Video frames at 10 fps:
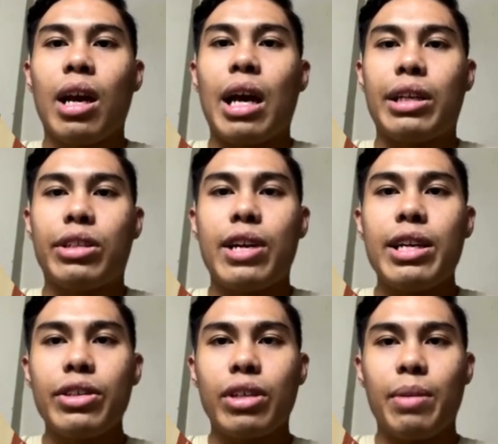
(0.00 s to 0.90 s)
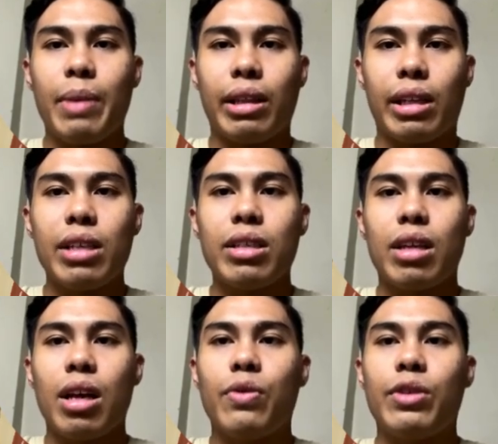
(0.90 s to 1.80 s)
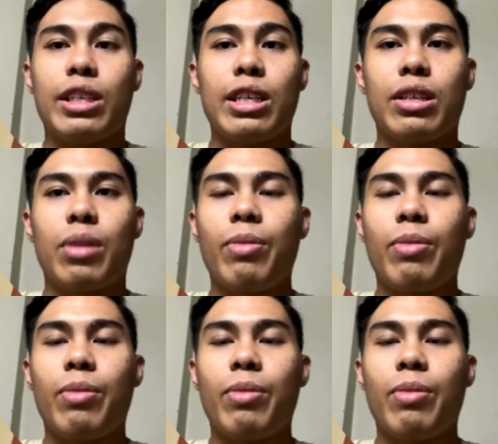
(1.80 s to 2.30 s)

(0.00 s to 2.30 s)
The traditional methods, which is